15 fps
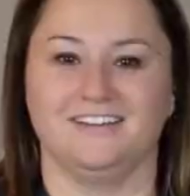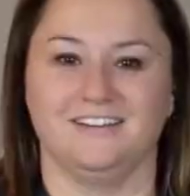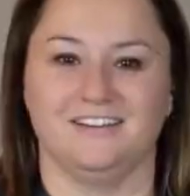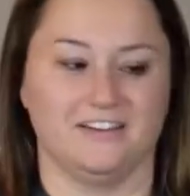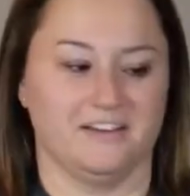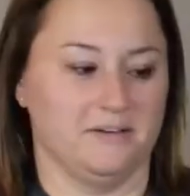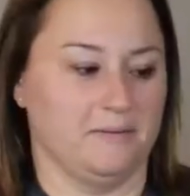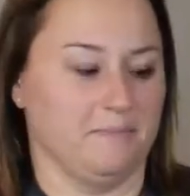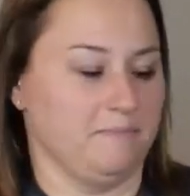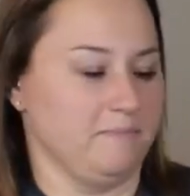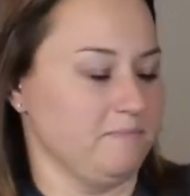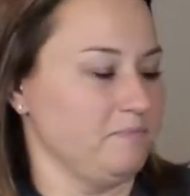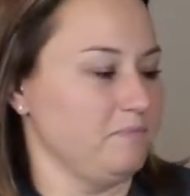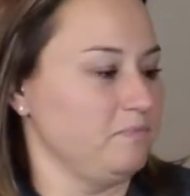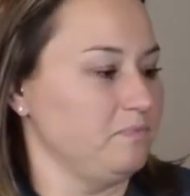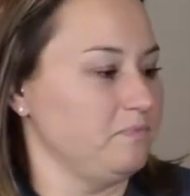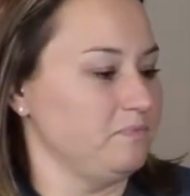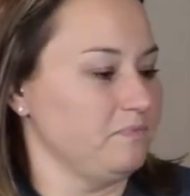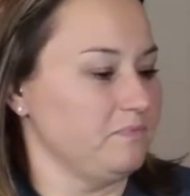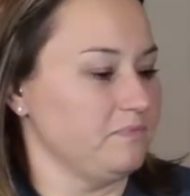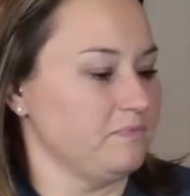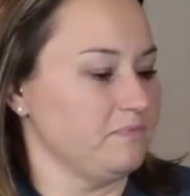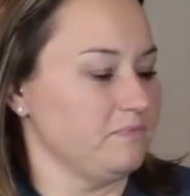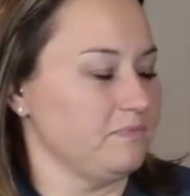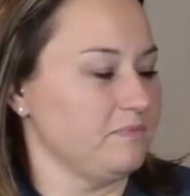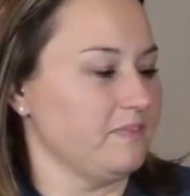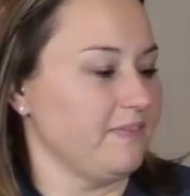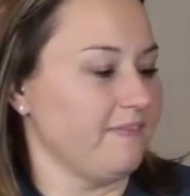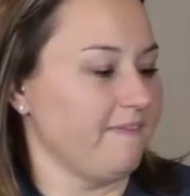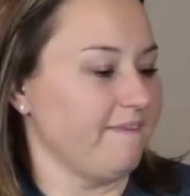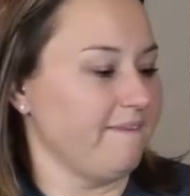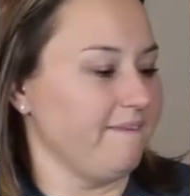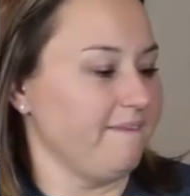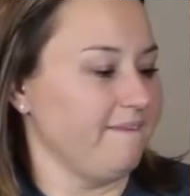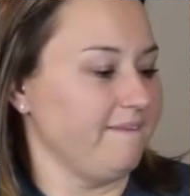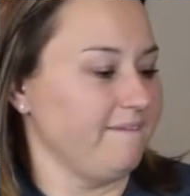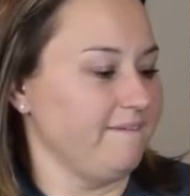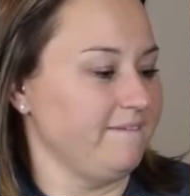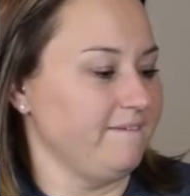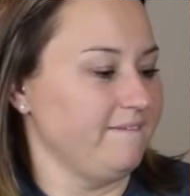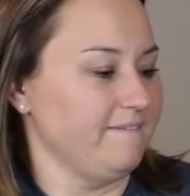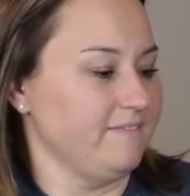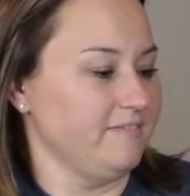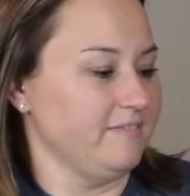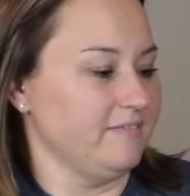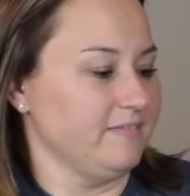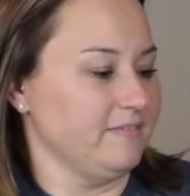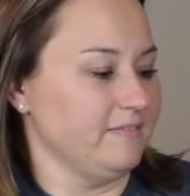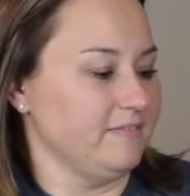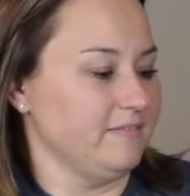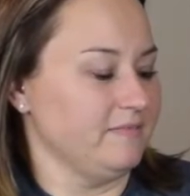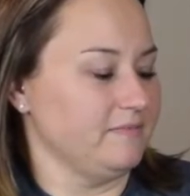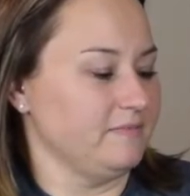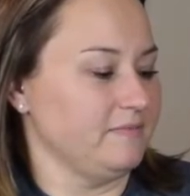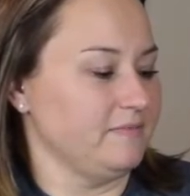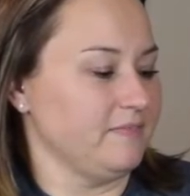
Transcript: The person shown says nothing.